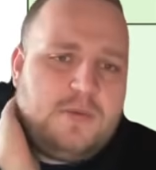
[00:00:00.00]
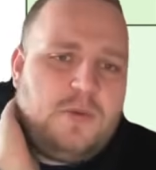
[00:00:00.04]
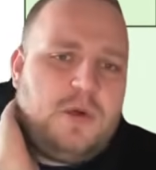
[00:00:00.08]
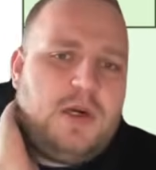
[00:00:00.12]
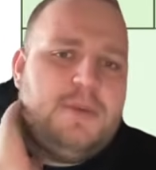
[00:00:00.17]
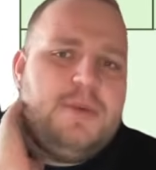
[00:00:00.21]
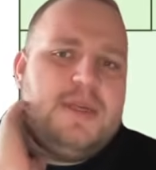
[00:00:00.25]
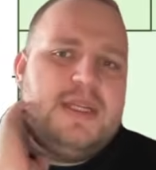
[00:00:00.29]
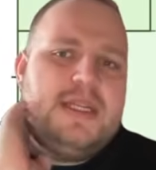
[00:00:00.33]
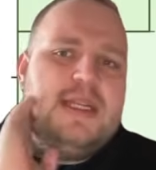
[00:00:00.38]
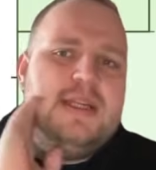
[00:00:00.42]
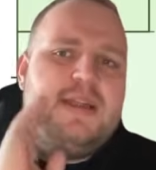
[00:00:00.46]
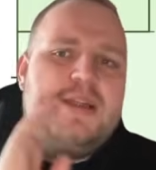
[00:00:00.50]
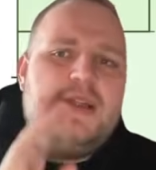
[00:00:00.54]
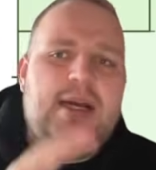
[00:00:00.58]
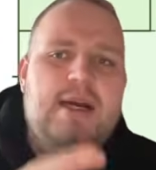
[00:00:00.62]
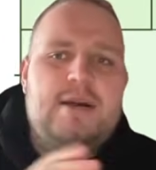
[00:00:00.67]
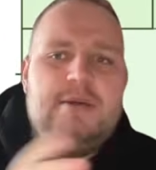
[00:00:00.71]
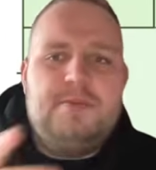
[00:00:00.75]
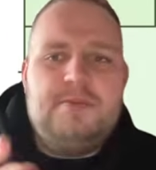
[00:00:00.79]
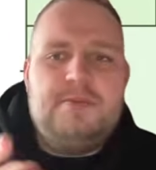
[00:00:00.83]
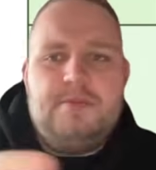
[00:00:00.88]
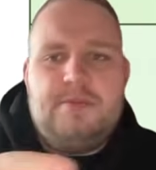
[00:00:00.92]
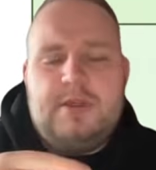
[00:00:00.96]
why we did
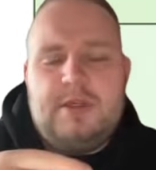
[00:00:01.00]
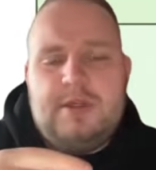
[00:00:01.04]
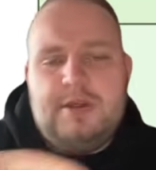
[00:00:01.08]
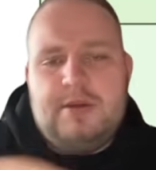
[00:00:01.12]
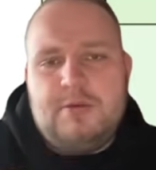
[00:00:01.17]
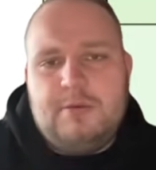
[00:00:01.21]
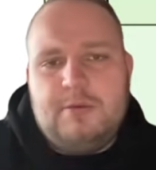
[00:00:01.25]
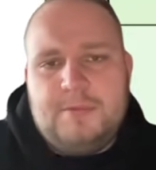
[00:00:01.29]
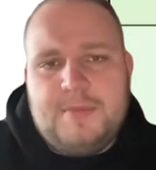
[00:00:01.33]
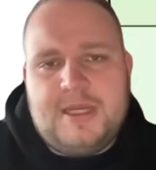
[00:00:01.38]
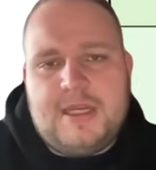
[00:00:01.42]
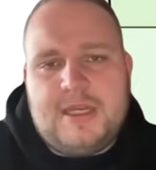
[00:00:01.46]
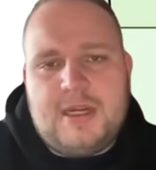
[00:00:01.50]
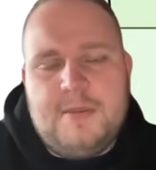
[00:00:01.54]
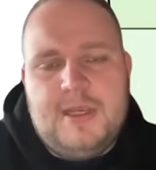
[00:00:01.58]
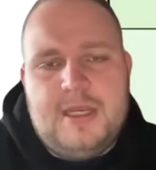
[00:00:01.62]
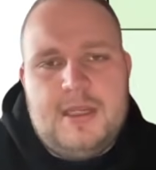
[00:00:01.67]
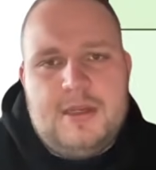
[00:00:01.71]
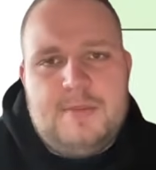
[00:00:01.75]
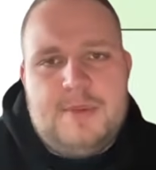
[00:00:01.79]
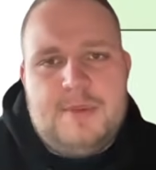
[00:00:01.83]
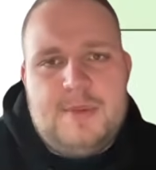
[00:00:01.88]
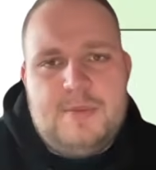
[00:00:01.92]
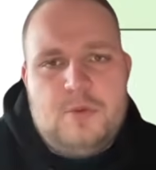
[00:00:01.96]
that, and it will become a
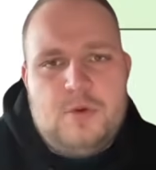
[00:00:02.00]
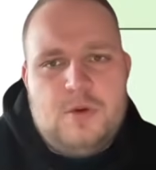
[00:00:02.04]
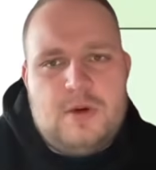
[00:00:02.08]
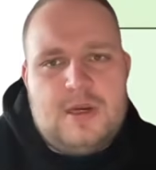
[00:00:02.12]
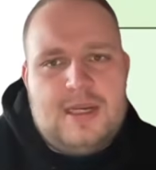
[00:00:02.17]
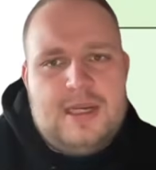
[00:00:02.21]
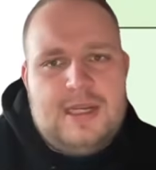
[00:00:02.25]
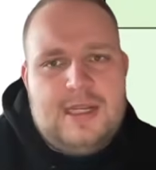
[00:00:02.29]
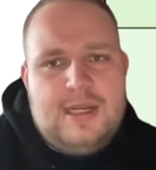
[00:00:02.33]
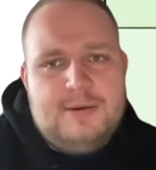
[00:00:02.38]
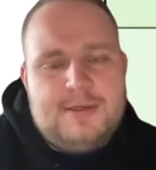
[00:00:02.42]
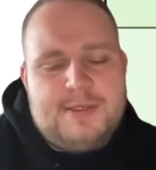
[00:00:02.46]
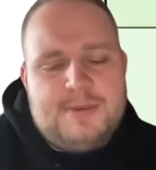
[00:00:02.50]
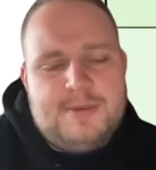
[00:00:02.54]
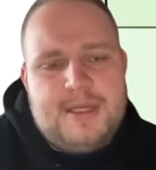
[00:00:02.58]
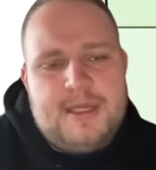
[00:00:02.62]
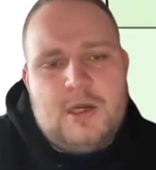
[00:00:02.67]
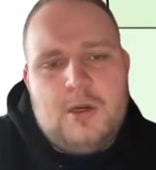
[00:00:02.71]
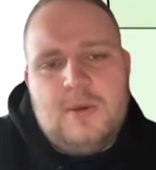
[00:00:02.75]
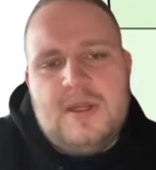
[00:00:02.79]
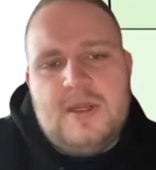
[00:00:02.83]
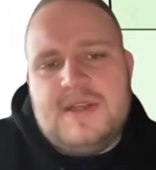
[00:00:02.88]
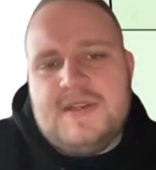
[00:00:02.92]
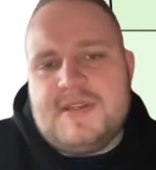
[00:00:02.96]
little bit more clear as we
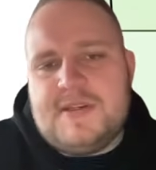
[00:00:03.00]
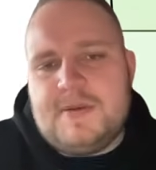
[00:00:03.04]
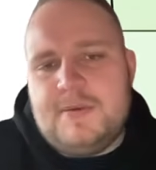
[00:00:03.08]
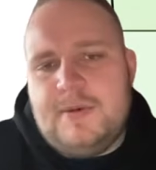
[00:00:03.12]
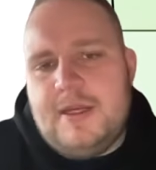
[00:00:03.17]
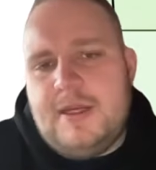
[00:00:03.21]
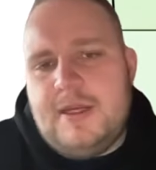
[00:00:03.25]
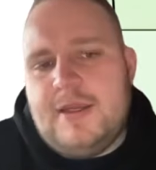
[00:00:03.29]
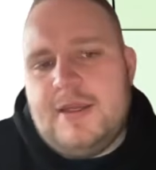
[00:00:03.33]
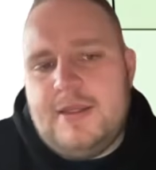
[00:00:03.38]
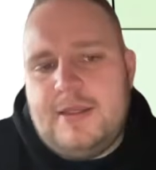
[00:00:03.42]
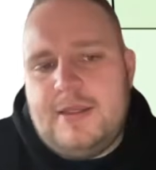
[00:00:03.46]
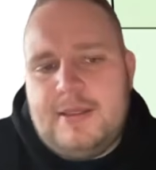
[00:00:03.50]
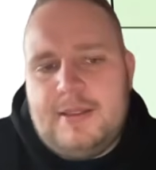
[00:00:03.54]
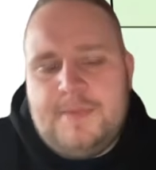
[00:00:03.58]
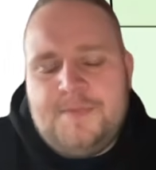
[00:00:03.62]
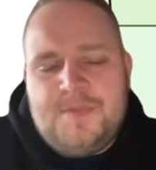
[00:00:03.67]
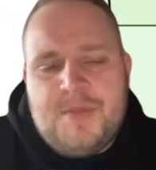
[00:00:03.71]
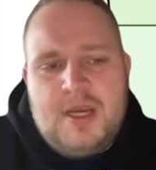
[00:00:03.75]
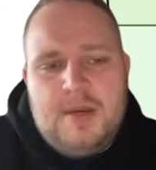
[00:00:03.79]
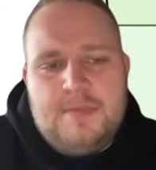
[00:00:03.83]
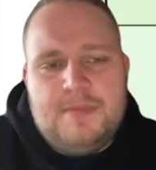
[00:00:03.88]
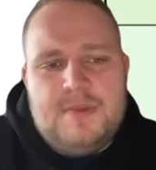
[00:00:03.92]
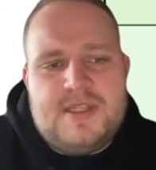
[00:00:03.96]
go into it.
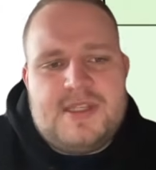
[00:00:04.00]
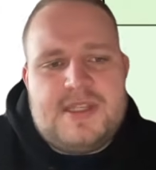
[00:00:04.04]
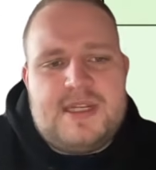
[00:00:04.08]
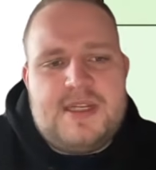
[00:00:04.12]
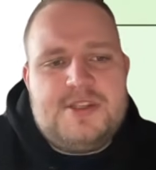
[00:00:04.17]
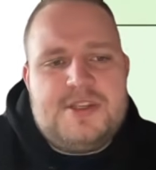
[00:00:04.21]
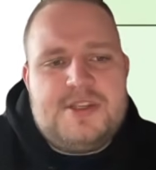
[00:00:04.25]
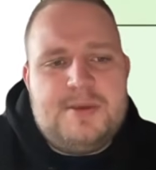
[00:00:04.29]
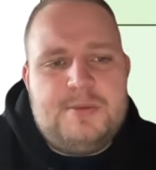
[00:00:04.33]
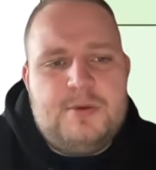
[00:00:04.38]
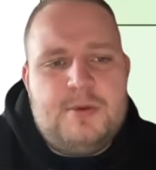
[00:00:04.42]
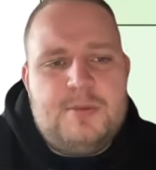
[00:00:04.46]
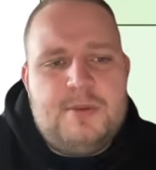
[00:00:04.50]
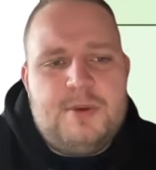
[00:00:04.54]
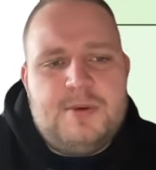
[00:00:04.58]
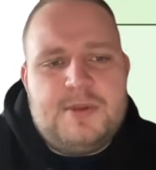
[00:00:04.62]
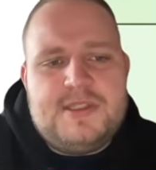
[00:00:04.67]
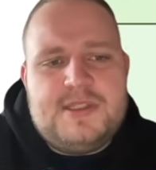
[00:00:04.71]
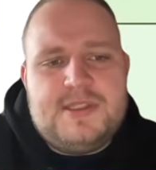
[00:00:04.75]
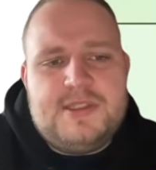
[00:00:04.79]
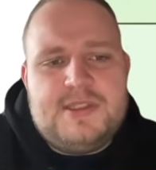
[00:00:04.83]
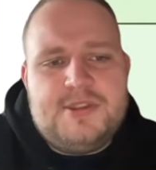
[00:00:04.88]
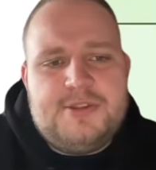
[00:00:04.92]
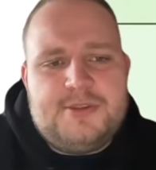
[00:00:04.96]
But essentially, what we
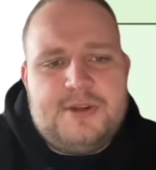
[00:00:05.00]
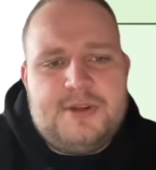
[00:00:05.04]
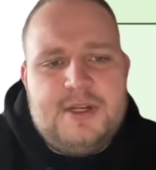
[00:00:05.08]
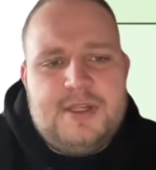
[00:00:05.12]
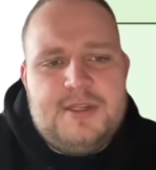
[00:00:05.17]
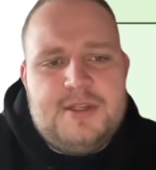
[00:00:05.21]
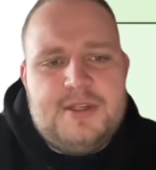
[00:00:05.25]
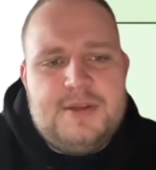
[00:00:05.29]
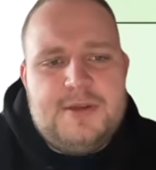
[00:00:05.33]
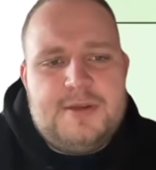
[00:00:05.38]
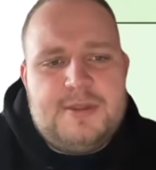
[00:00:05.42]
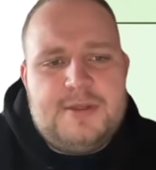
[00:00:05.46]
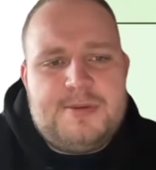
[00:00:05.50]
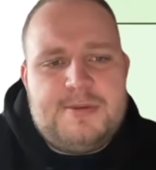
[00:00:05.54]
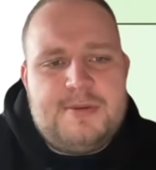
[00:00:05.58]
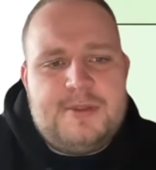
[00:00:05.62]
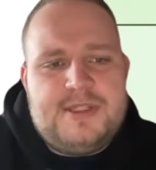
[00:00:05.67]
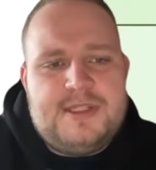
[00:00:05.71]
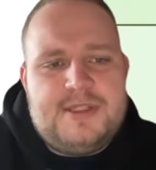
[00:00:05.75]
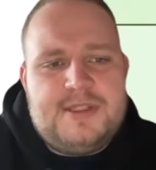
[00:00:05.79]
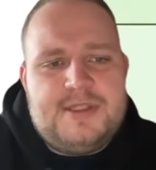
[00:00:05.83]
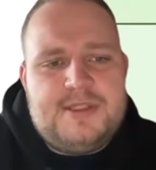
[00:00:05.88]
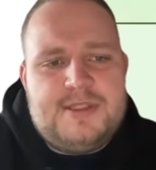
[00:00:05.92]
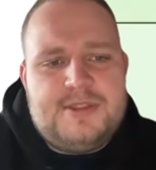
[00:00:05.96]
wanted to try and do is we
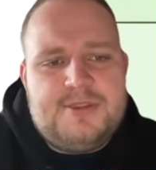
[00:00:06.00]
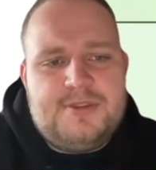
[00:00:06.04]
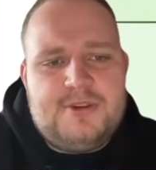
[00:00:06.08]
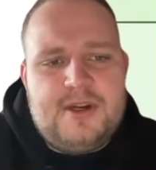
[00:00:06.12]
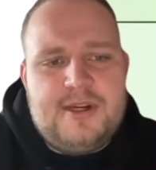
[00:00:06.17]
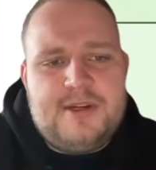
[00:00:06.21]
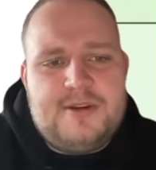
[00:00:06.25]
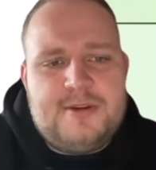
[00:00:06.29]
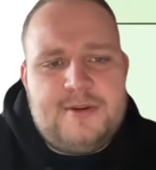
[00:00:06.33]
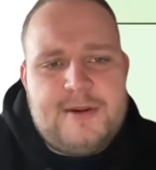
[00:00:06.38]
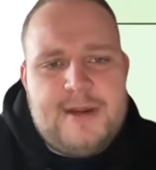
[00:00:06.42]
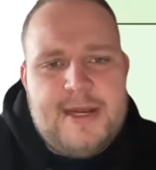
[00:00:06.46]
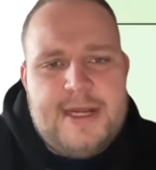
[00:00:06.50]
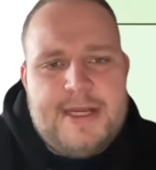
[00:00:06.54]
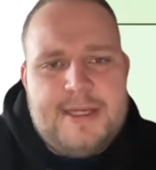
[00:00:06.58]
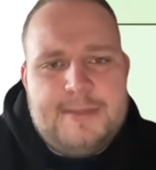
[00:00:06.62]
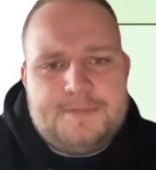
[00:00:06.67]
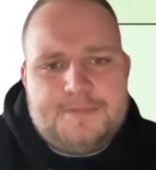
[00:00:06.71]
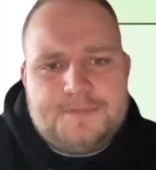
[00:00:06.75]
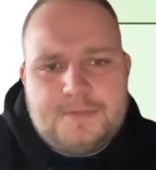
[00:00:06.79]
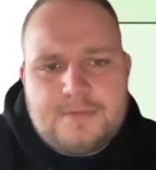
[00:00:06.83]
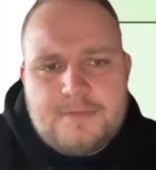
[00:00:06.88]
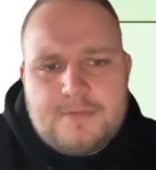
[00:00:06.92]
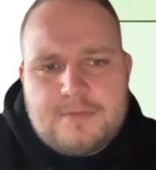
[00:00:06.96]
wanted to try and create
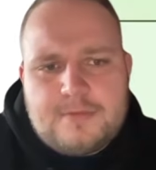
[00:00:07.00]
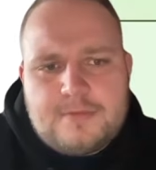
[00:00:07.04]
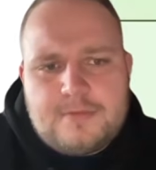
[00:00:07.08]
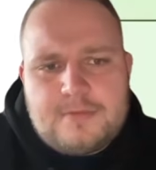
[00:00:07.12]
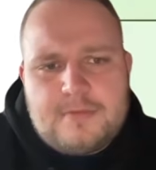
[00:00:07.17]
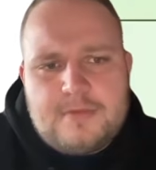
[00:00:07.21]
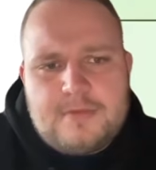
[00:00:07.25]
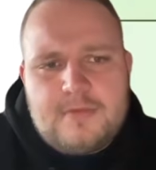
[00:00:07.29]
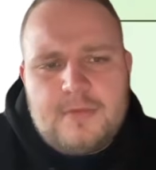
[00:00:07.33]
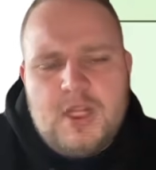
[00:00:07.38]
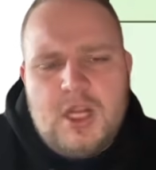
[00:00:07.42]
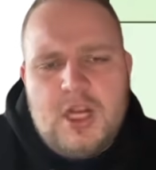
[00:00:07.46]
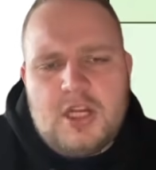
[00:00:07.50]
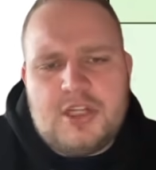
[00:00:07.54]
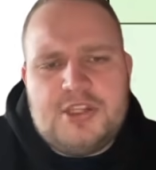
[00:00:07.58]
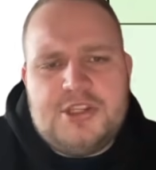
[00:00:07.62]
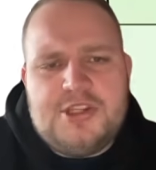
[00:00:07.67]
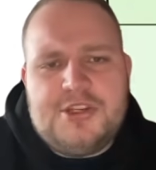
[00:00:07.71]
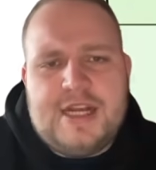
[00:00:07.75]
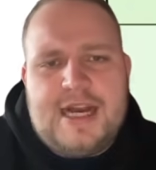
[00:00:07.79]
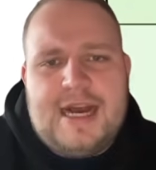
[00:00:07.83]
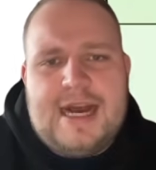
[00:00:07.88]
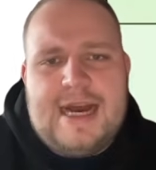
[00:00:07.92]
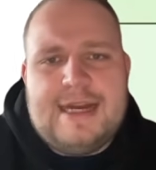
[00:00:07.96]
a
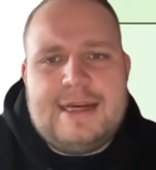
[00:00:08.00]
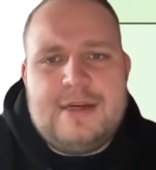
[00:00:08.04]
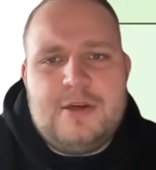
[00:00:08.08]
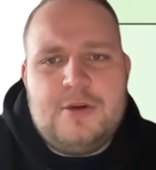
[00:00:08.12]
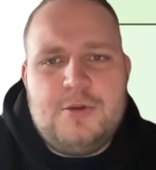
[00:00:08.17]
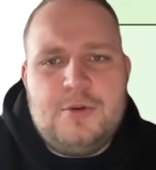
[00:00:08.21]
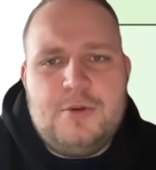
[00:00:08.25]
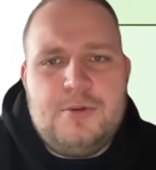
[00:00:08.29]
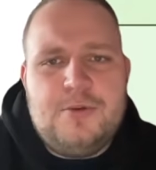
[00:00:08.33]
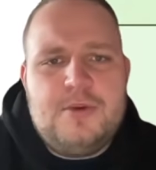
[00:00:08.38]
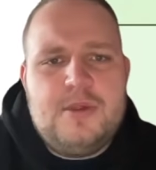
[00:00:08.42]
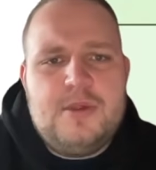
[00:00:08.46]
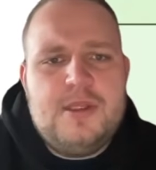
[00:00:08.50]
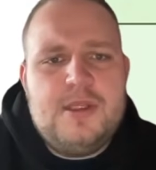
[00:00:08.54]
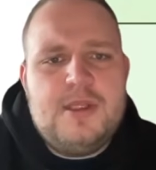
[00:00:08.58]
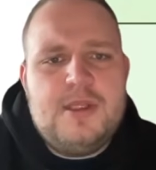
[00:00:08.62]
good angle